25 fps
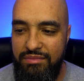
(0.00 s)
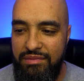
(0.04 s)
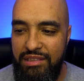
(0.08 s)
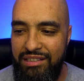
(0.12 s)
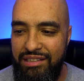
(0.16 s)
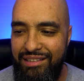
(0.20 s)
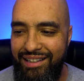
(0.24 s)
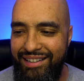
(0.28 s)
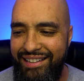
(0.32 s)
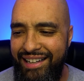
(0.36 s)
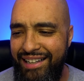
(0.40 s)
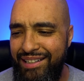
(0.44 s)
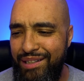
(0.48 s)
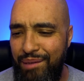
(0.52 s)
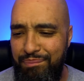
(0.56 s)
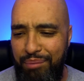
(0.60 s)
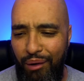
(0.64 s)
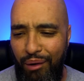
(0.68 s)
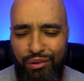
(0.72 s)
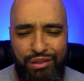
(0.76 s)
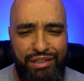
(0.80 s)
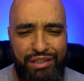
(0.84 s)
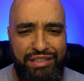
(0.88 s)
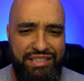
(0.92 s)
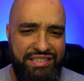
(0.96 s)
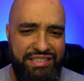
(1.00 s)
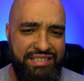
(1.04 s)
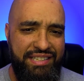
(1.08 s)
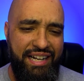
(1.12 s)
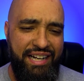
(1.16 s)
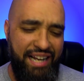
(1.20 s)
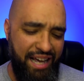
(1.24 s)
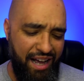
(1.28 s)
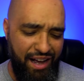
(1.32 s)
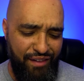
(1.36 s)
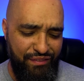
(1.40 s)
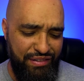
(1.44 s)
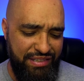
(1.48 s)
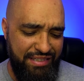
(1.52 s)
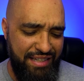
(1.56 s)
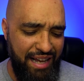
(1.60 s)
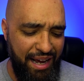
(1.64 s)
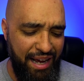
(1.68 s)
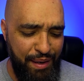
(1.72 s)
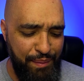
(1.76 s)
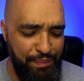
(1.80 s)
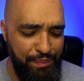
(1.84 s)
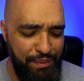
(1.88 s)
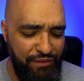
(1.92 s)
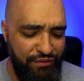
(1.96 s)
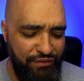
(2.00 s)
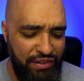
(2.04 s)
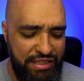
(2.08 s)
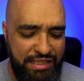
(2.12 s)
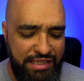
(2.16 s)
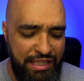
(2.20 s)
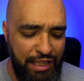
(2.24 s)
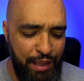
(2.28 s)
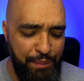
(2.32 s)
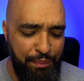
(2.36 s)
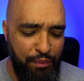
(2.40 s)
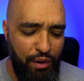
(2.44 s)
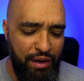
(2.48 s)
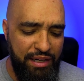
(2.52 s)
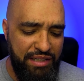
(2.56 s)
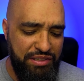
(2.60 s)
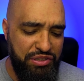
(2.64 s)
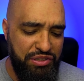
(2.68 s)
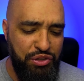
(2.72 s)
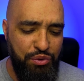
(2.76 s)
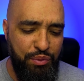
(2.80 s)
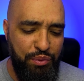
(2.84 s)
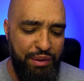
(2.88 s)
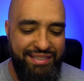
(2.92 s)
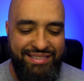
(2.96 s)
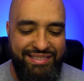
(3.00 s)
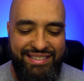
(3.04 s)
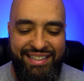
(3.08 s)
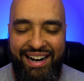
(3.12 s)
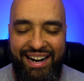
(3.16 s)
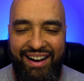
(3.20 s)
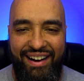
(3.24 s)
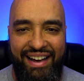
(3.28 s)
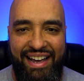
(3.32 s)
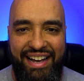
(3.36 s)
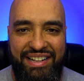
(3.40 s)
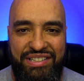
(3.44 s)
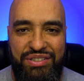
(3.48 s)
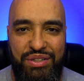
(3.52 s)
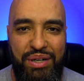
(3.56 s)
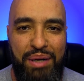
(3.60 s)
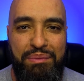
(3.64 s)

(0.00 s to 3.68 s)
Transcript: Like, yeah, Napoleon just said, oh, if it's not, if it's still important in two weeks, then I'll answer.